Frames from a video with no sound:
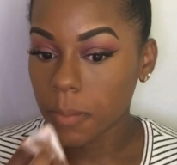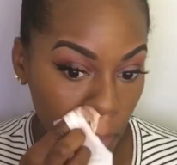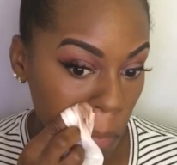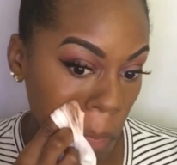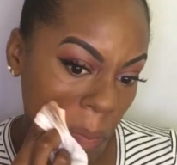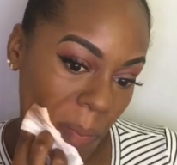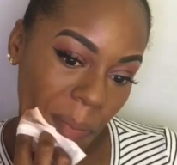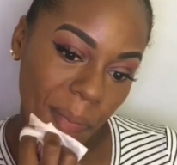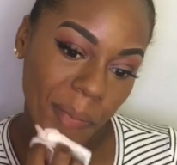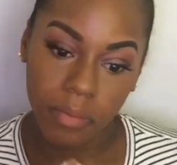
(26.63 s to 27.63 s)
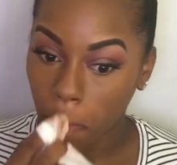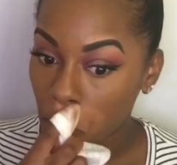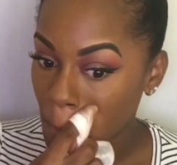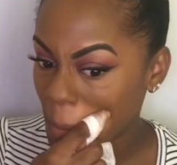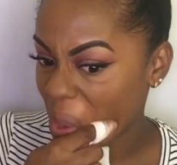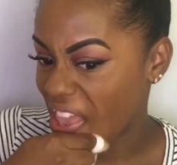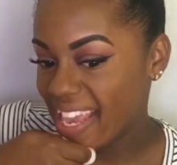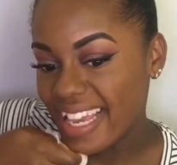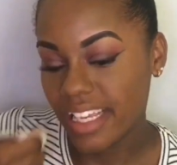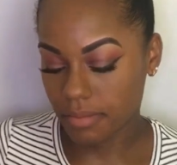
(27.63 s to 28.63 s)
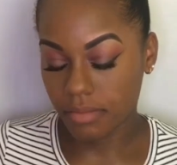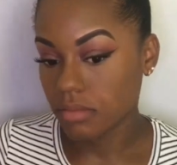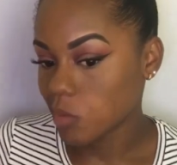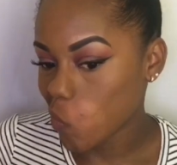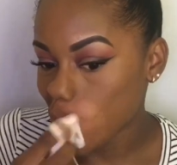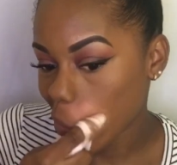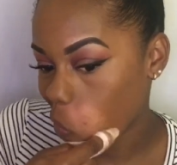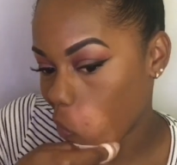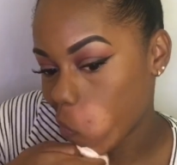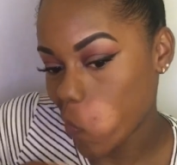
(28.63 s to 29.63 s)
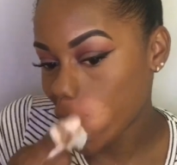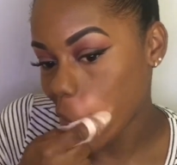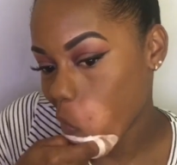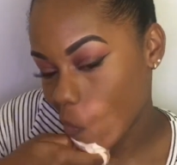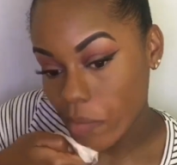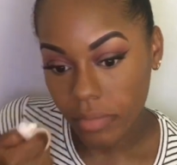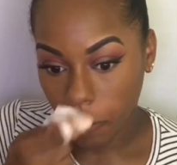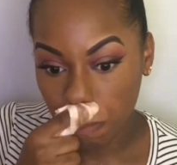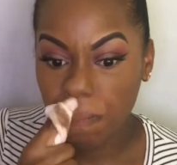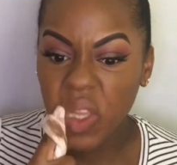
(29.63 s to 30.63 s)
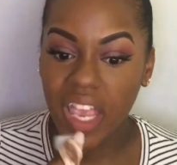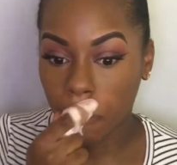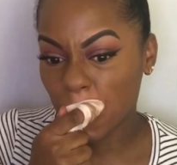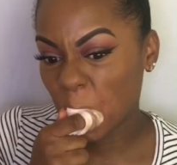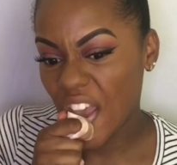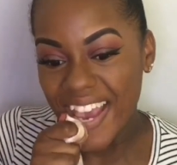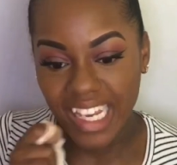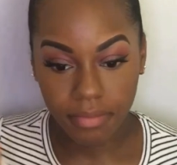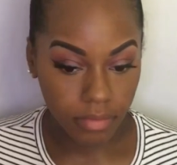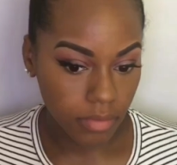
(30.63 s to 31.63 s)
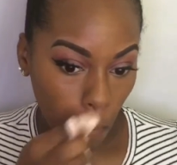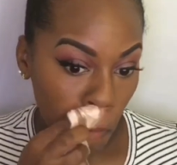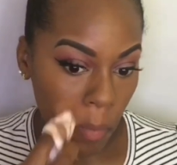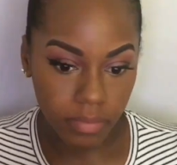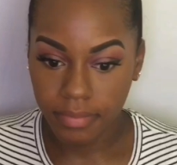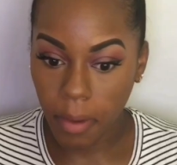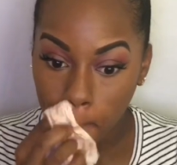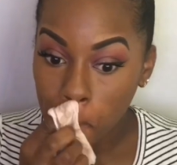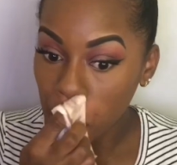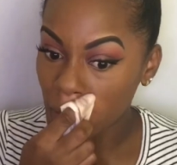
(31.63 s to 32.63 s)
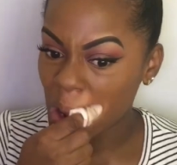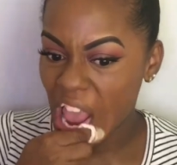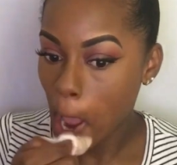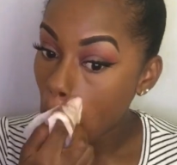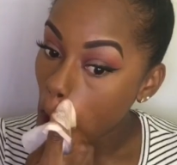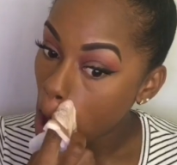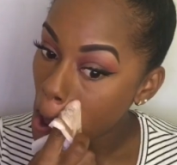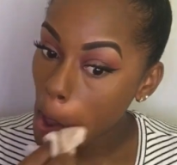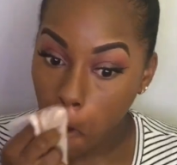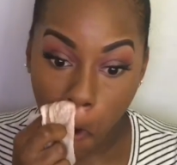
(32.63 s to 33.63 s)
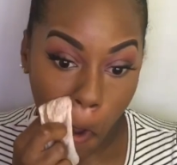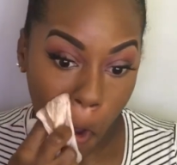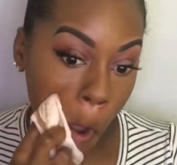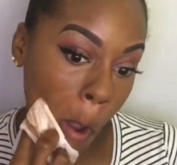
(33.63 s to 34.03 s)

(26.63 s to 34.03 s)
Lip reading: makeup wipe, and just taking the makeup off that was around my mouth so I can kind of have a clean space to work with.